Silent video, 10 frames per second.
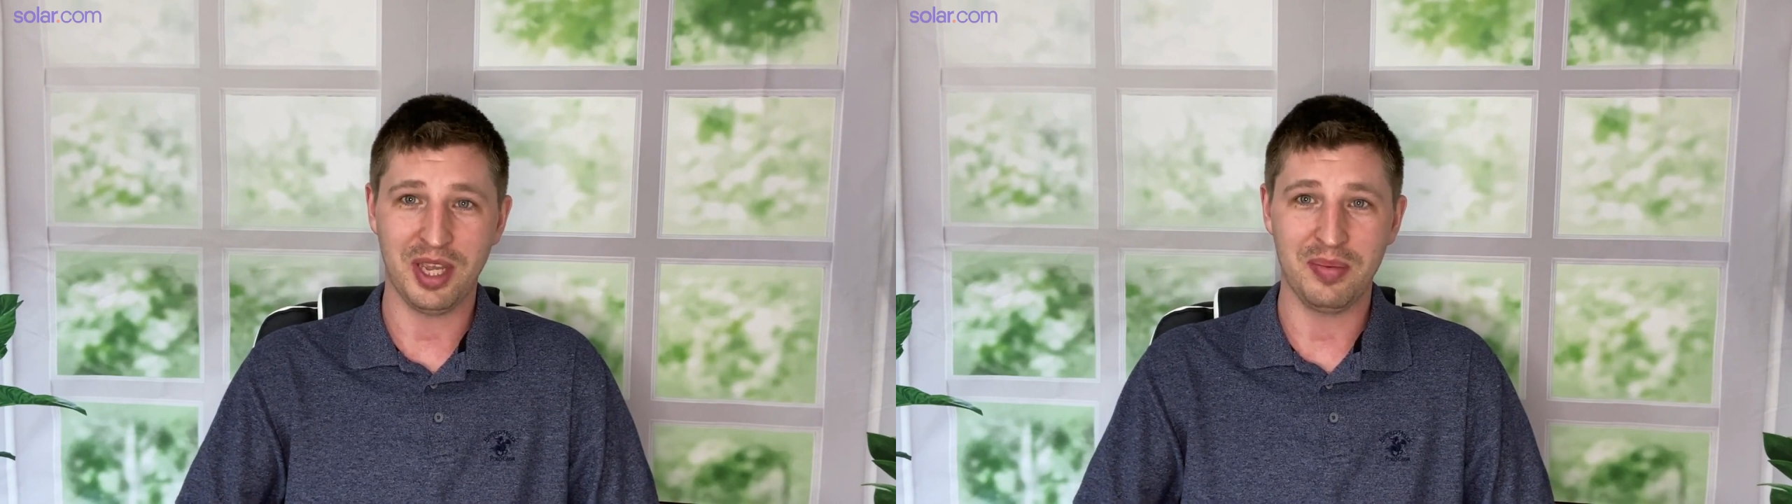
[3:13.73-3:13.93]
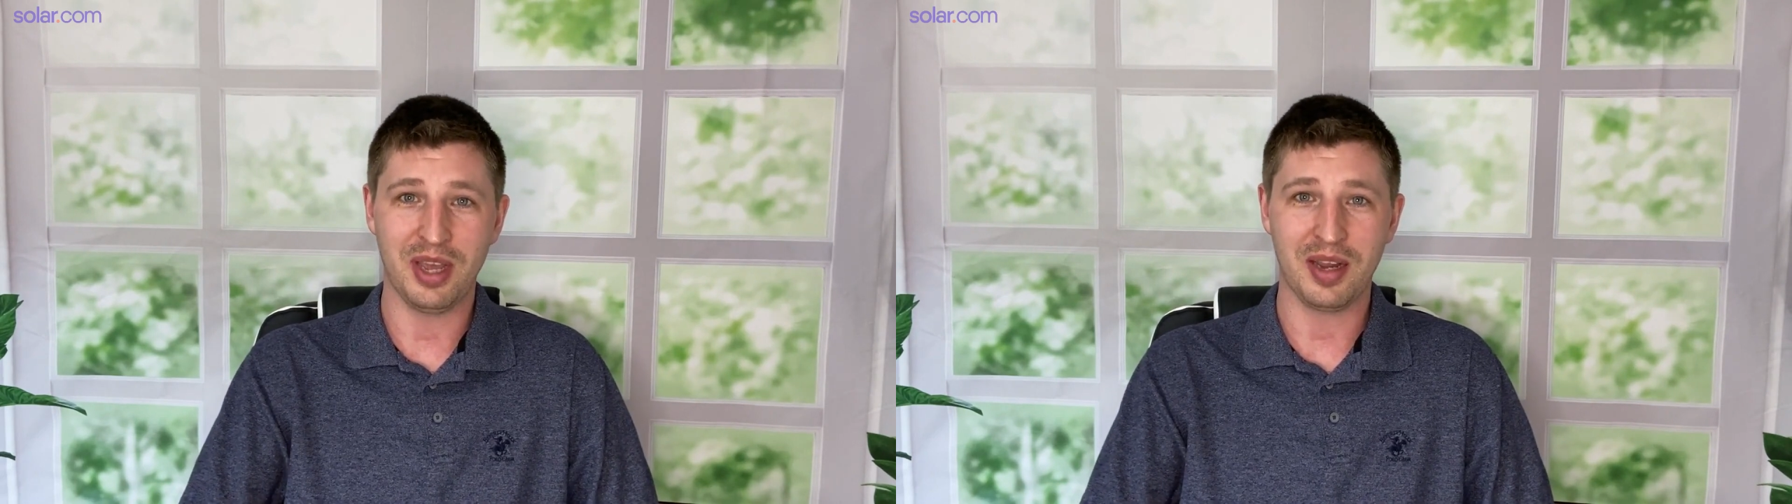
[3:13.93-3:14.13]

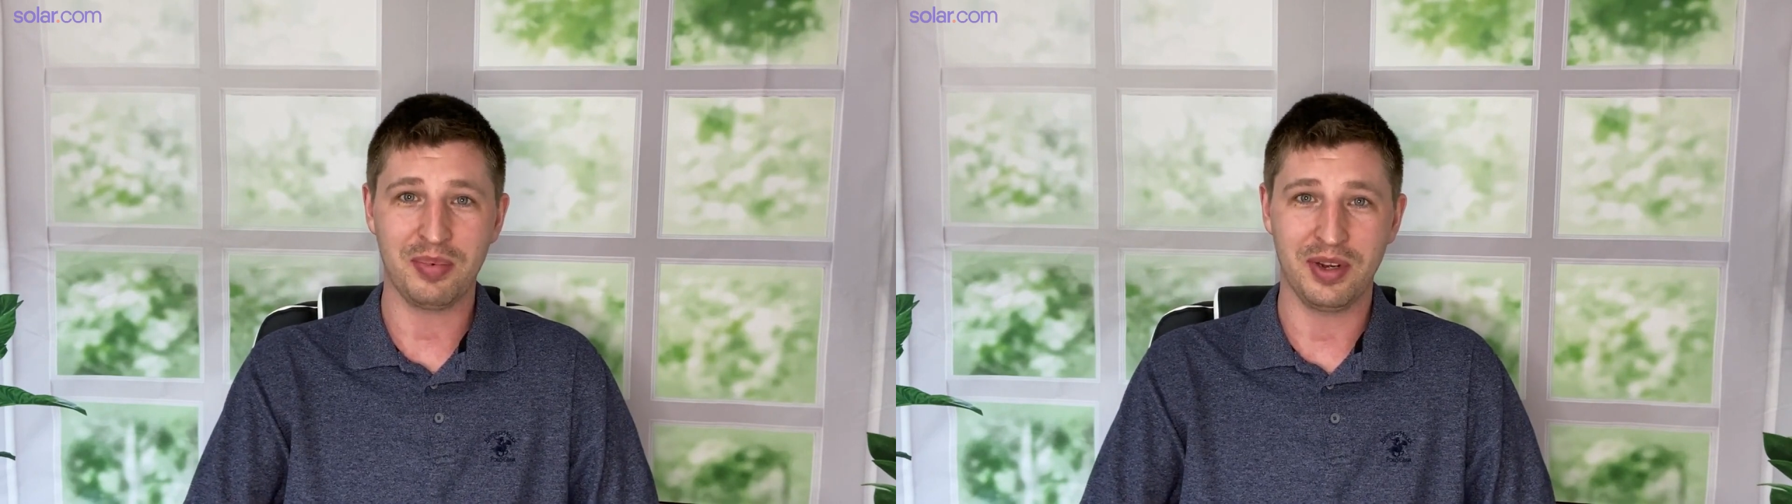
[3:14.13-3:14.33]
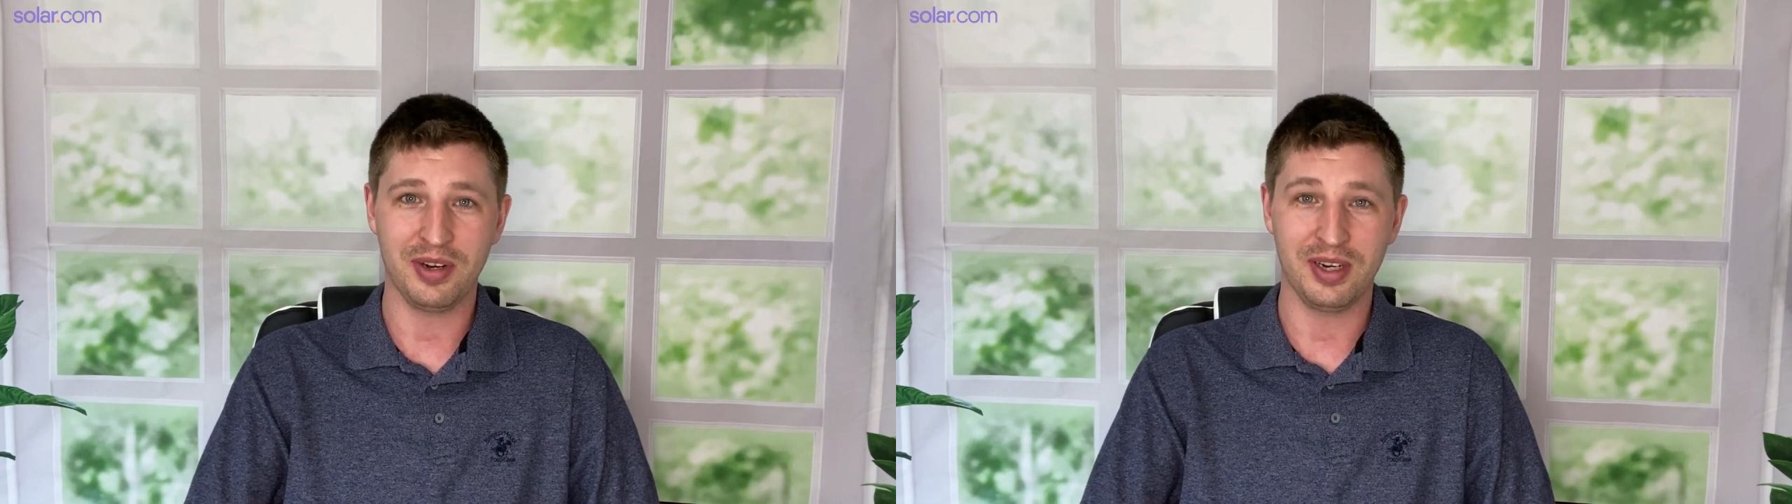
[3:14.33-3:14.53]

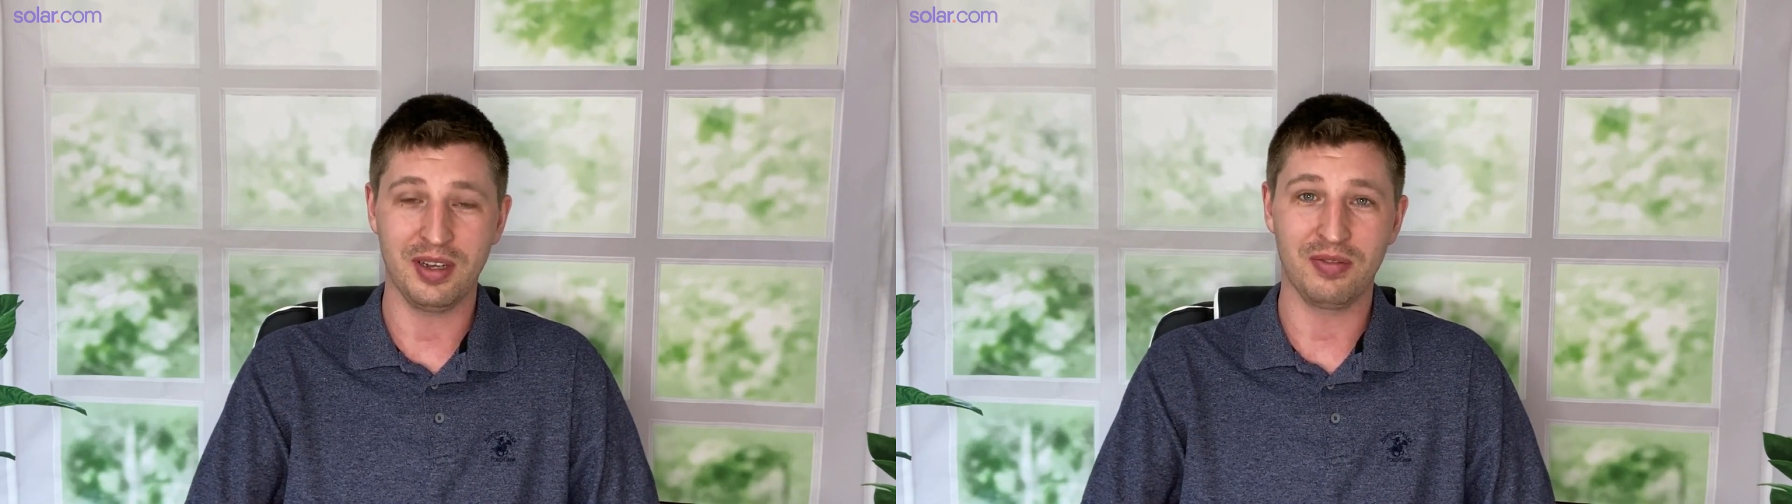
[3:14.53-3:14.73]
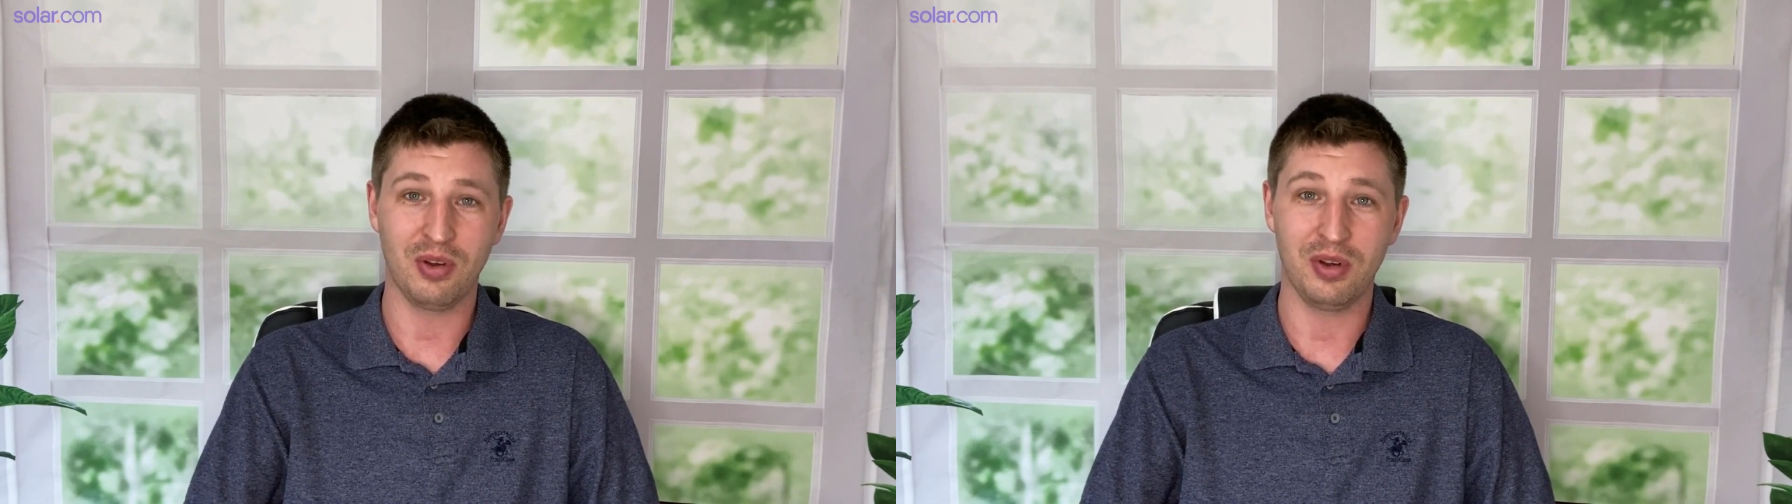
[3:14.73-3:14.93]
payback
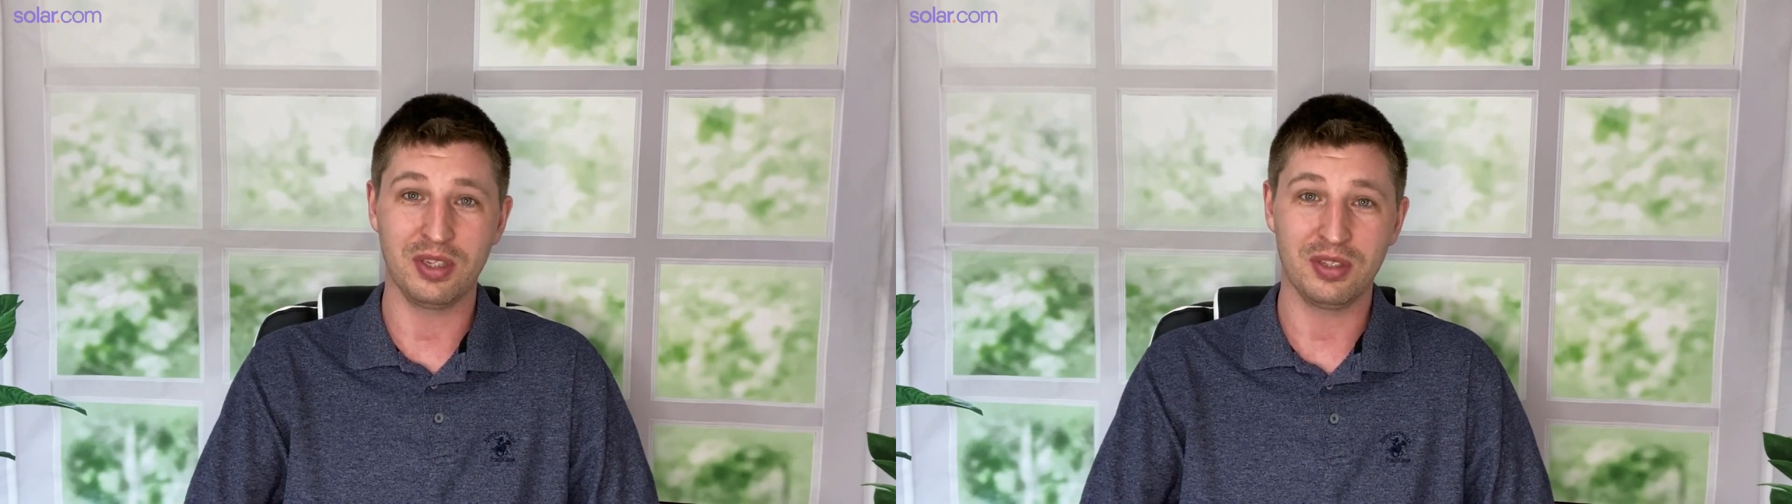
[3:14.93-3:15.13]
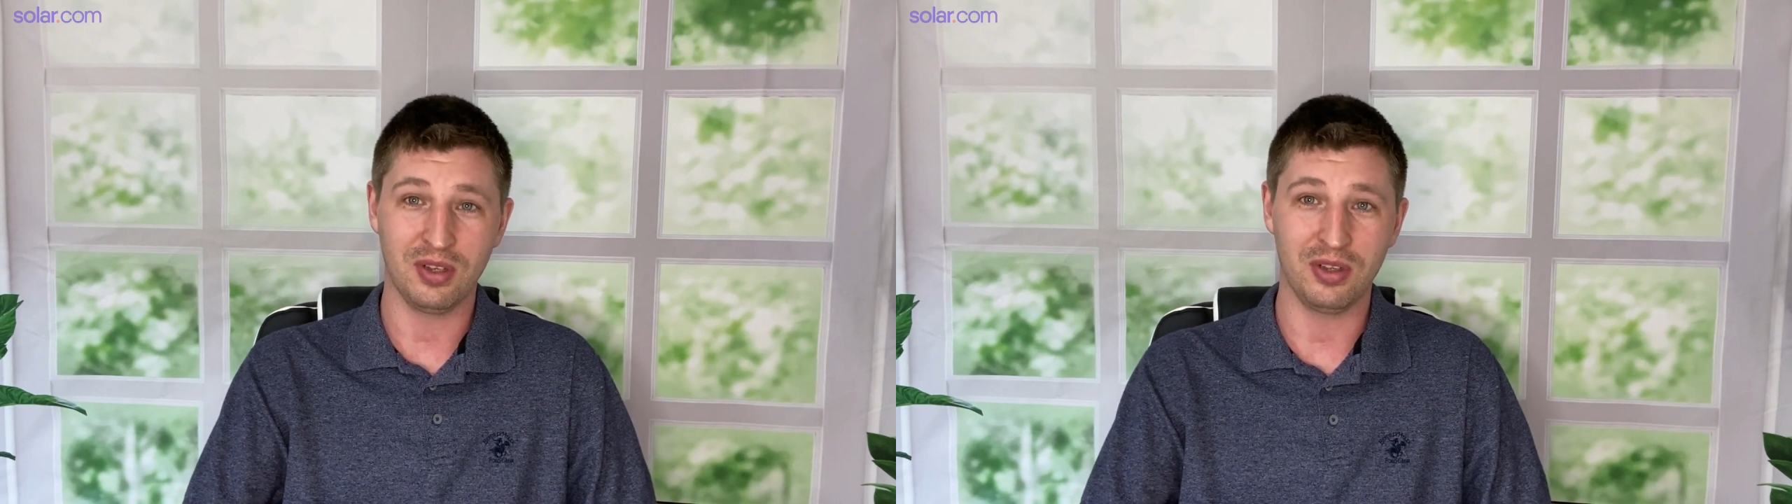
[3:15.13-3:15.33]
period of
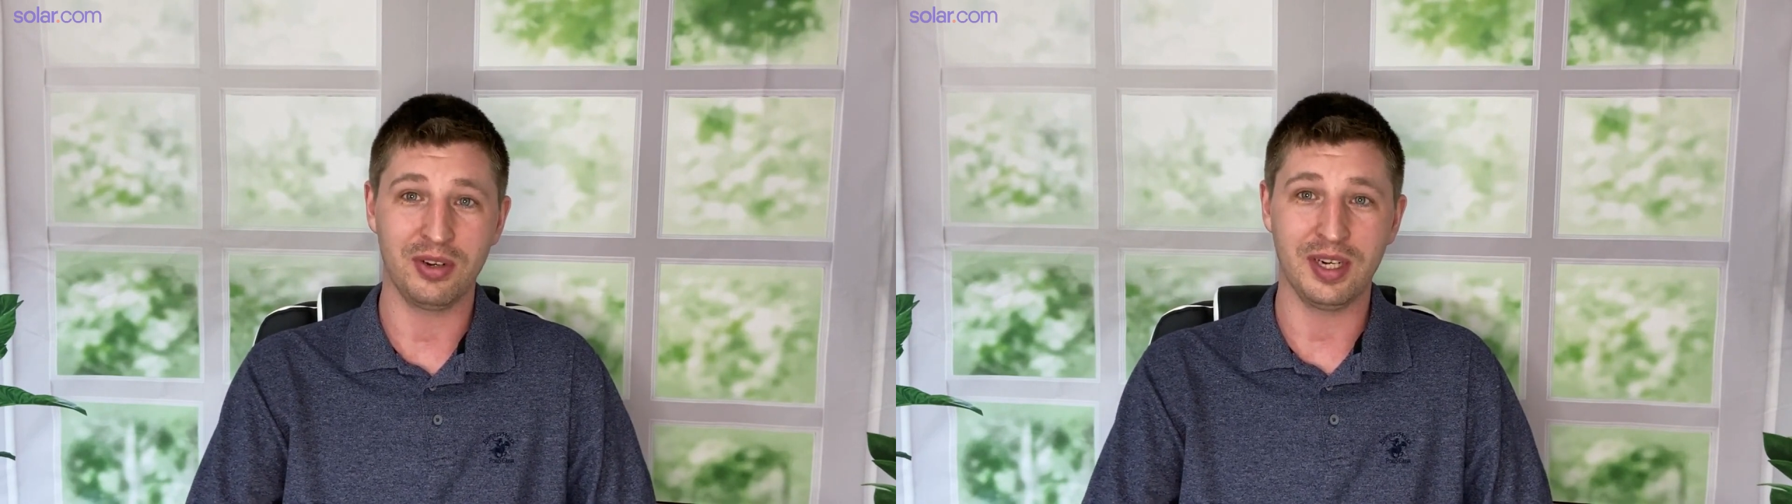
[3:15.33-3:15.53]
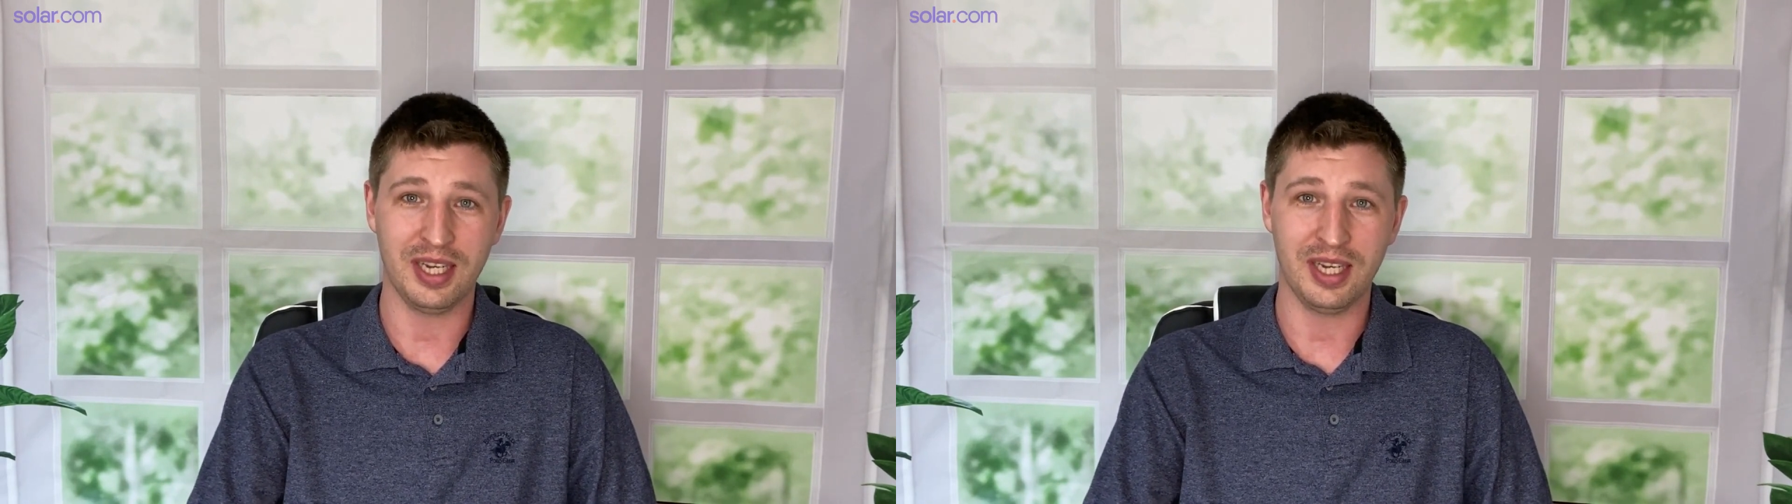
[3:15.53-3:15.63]
going solar